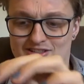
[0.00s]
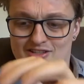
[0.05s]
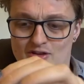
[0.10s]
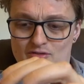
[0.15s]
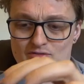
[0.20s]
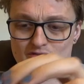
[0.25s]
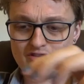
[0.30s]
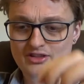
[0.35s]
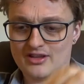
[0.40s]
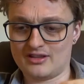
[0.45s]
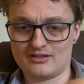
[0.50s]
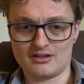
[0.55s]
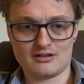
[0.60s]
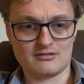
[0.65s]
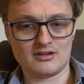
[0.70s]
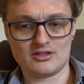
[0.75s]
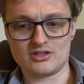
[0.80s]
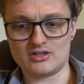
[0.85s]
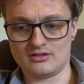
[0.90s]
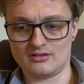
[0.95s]
don't think the
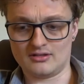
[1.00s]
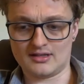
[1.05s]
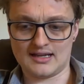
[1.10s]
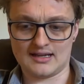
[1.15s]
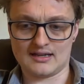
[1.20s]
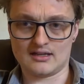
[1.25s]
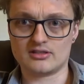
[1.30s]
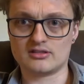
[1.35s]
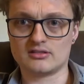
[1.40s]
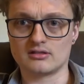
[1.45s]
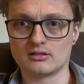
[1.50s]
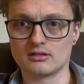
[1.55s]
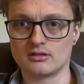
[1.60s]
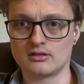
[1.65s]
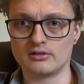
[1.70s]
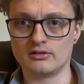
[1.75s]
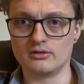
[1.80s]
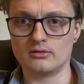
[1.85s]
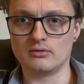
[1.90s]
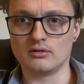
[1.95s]
original cast and
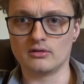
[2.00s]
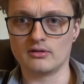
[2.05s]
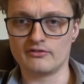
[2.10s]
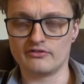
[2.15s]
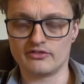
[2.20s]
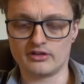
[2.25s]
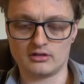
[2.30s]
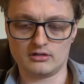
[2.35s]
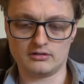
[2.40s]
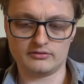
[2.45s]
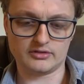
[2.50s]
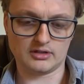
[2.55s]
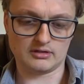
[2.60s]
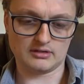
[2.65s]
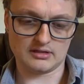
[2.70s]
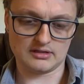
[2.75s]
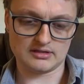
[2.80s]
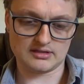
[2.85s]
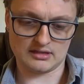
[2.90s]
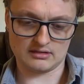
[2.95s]
crew were involved
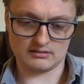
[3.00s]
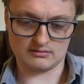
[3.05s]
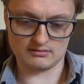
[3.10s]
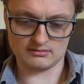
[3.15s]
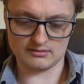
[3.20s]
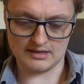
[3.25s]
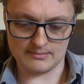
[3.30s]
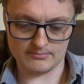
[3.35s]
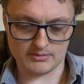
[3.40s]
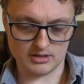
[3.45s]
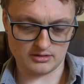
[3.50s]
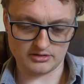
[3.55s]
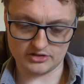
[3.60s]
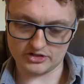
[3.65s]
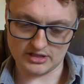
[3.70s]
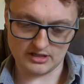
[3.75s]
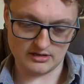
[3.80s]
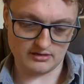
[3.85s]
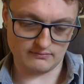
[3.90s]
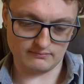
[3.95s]
in this. I'm not
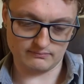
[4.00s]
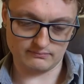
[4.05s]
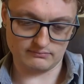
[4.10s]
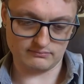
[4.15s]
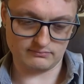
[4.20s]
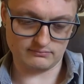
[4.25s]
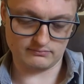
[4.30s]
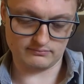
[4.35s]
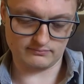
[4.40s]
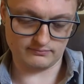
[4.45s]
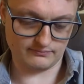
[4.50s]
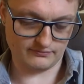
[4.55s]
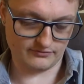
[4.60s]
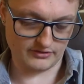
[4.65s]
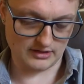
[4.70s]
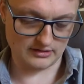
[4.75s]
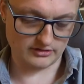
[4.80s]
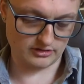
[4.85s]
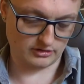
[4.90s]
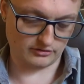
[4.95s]
seeing
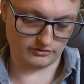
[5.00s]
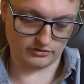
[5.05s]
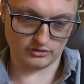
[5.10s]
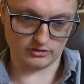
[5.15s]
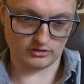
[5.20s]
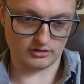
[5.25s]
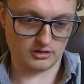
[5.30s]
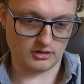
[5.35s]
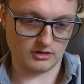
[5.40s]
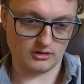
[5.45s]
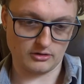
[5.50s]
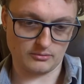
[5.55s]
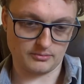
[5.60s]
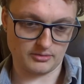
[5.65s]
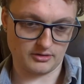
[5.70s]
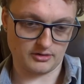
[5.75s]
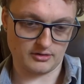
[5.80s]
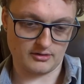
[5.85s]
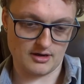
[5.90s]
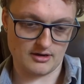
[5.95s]
Francis Ford
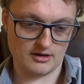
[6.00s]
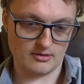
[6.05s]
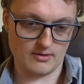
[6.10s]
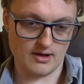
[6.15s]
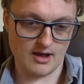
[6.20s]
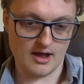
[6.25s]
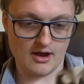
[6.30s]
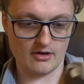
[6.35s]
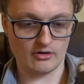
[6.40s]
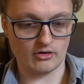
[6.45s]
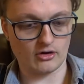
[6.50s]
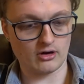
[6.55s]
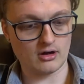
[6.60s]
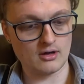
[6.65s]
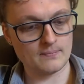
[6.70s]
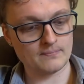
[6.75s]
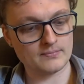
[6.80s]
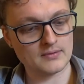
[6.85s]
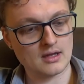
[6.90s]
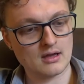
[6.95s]
Coppola anywhere, or
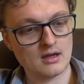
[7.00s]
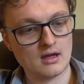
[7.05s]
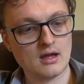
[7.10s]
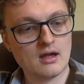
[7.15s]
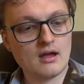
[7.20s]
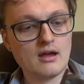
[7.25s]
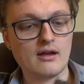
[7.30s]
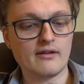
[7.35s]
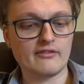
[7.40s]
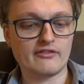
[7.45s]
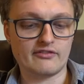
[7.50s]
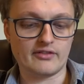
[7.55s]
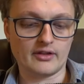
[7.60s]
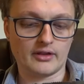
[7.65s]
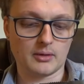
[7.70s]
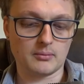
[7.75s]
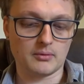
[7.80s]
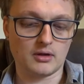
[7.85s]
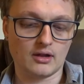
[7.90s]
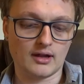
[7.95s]

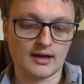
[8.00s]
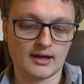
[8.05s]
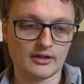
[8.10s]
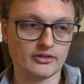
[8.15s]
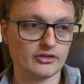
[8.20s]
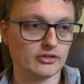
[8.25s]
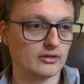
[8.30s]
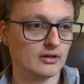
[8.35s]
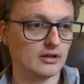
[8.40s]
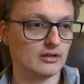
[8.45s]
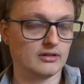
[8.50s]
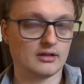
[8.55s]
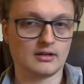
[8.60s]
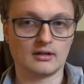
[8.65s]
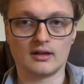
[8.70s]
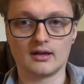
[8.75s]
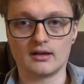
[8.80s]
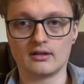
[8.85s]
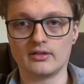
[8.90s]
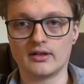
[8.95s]
Philip Glass or
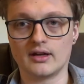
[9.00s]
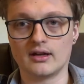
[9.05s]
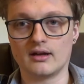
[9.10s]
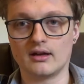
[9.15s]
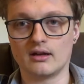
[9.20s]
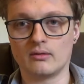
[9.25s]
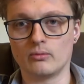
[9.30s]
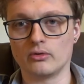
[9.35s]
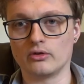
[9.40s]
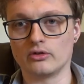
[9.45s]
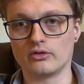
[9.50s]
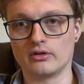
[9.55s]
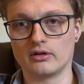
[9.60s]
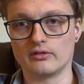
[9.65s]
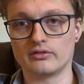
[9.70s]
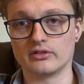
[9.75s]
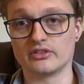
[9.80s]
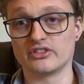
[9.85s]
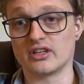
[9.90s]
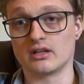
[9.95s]
anything like that. I'm wondering
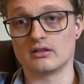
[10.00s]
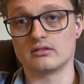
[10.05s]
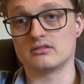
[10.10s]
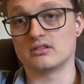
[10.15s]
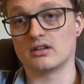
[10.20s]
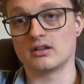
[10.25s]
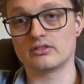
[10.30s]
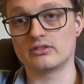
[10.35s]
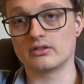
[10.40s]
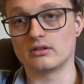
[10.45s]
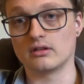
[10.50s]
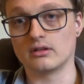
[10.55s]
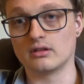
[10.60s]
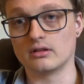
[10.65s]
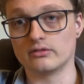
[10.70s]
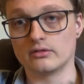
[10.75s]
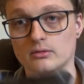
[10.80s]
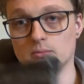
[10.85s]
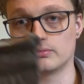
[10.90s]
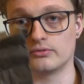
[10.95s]
if the soundtrack's going to
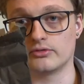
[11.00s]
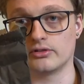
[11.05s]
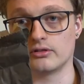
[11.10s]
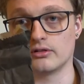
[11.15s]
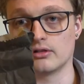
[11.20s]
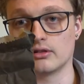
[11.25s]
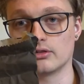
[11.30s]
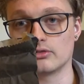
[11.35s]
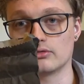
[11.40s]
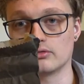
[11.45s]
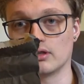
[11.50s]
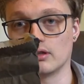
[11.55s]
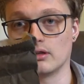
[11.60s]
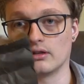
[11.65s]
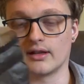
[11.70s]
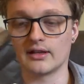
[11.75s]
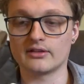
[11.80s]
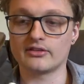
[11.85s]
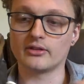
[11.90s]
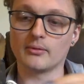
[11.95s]
live up to this, really.
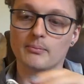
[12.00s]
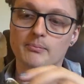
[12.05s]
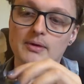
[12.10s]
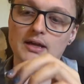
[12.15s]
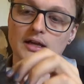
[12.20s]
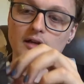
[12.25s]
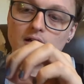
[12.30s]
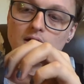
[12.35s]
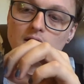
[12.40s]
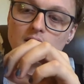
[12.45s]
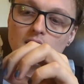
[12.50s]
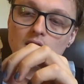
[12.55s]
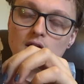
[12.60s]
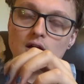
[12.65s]
That's the big